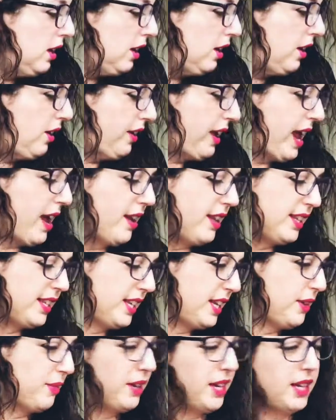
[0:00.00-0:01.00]
Okay, let's
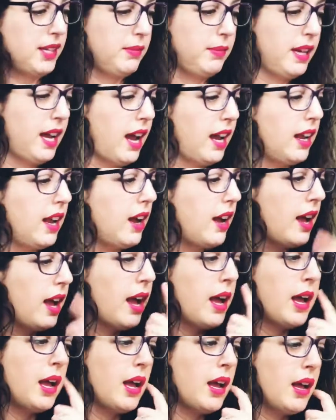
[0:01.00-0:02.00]
see what else we got.
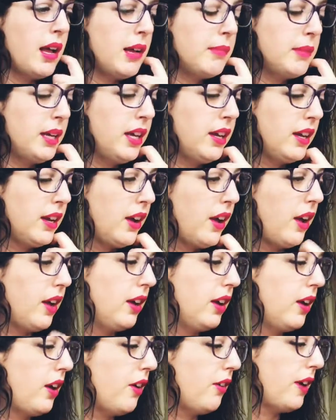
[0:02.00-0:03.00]

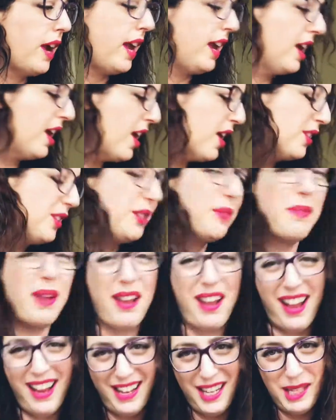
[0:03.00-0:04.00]
All right, so
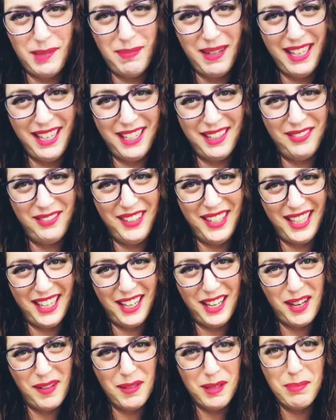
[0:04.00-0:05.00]
speaking of
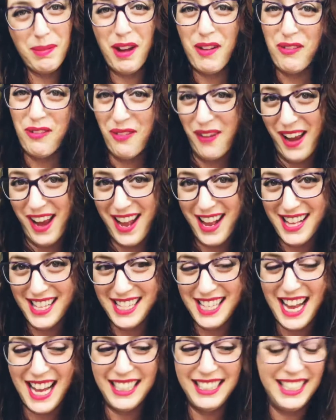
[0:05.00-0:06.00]
gifts, my
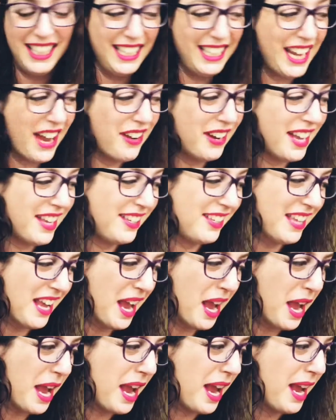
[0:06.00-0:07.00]
friends at Geek Out
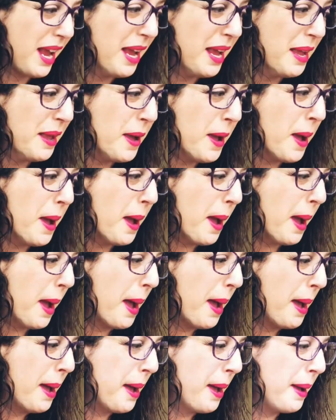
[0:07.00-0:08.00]
SA
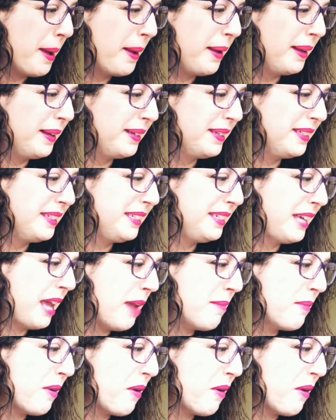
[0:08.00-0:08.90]
came